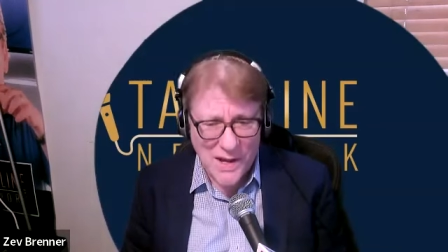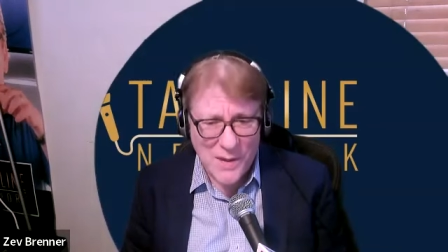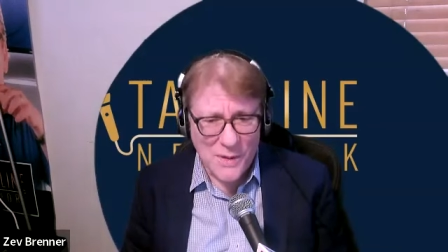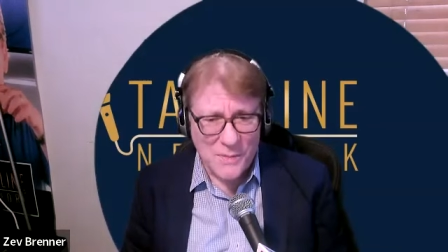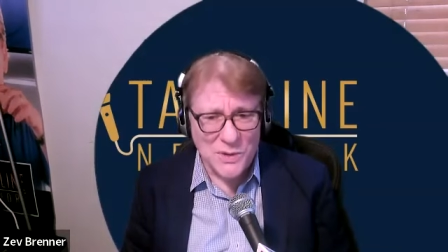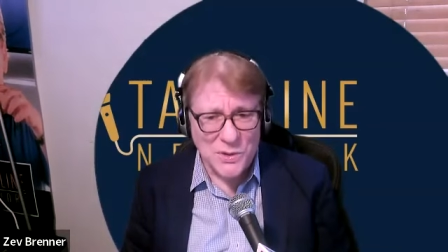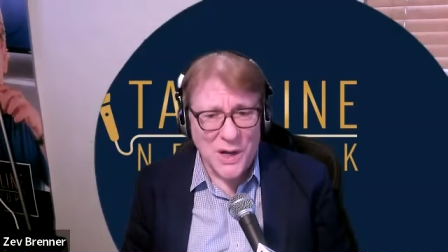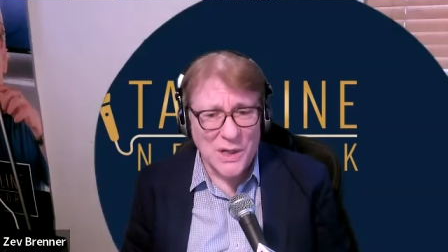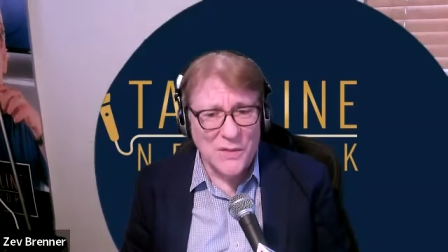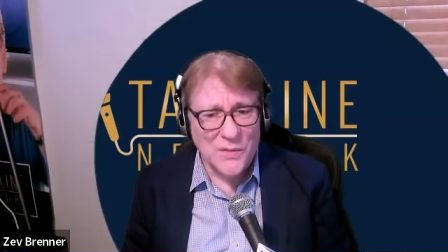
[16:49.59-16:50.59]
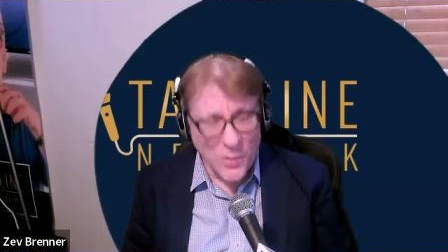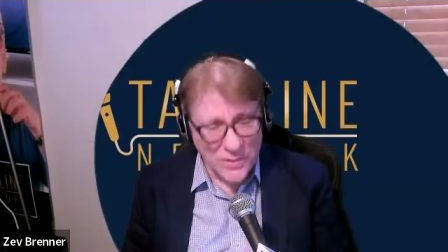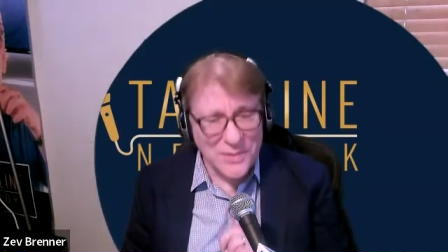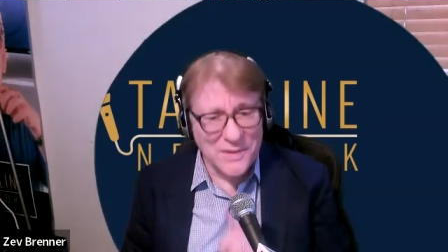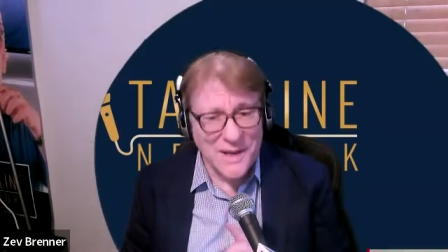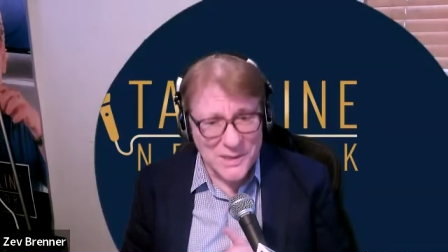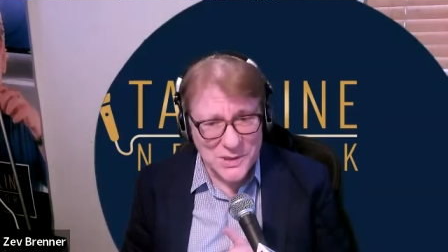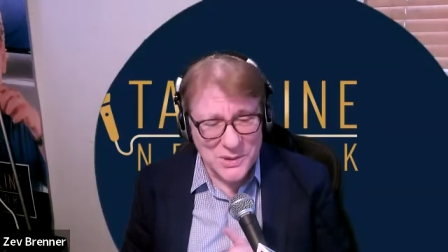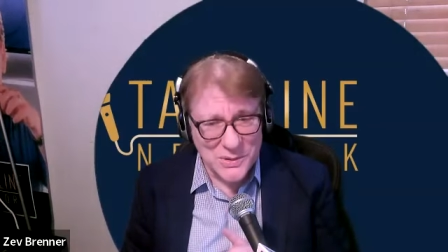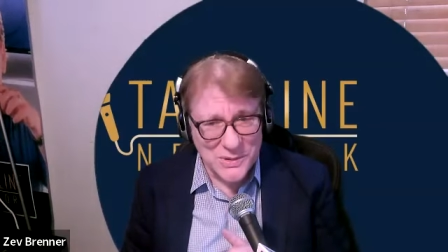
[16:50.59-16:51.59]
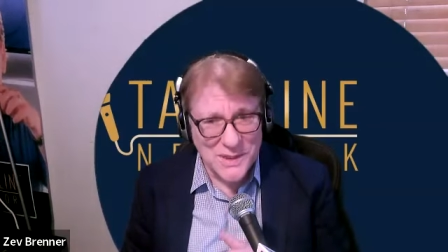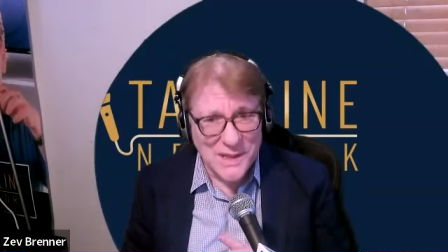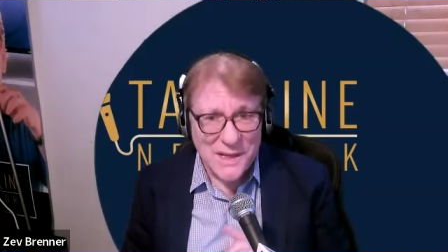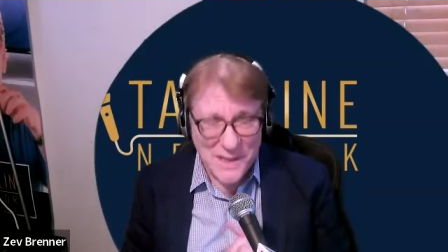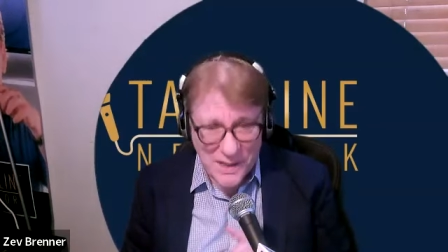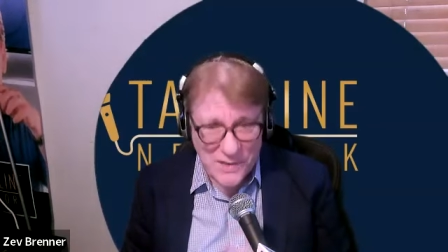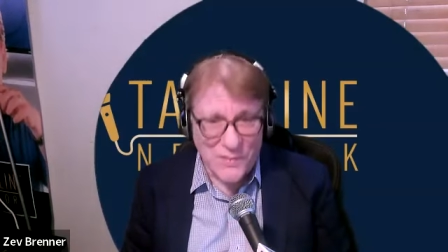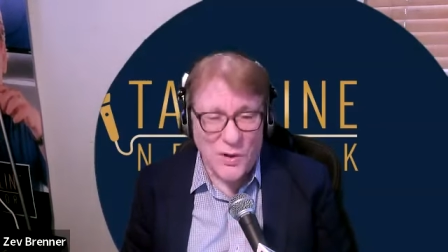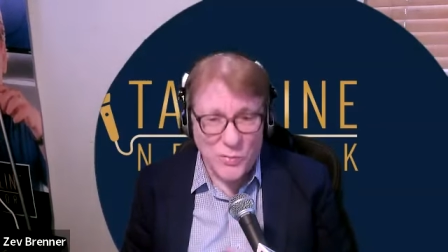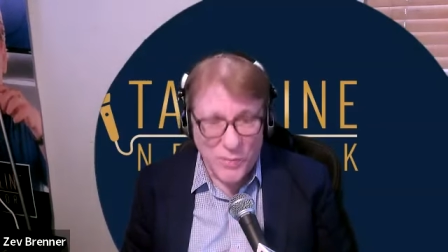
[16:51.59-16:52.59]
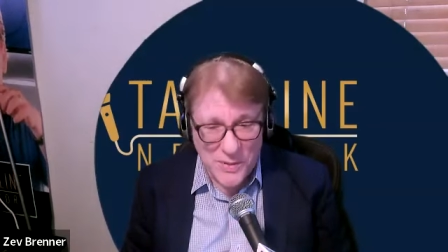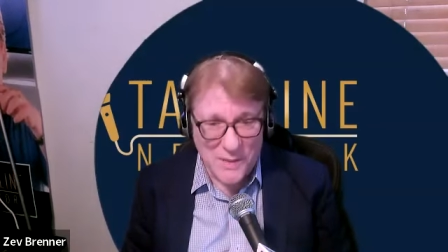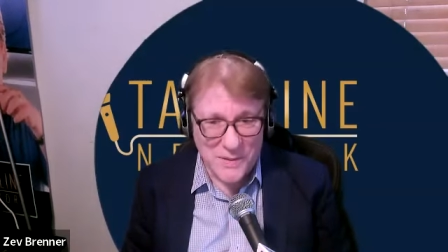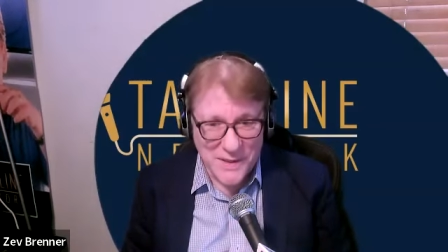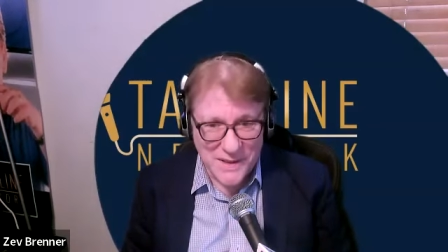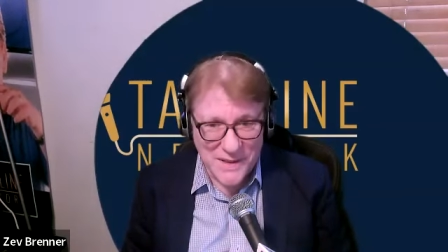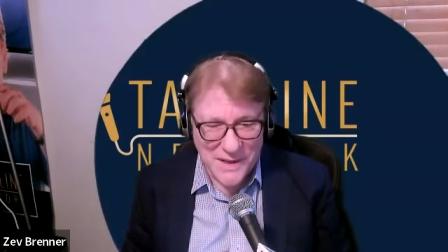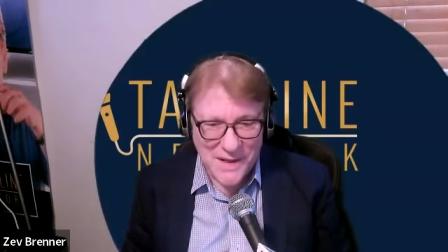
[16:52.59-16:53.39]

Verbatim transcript: but majority of Orthodox Jews tend to vote Republican.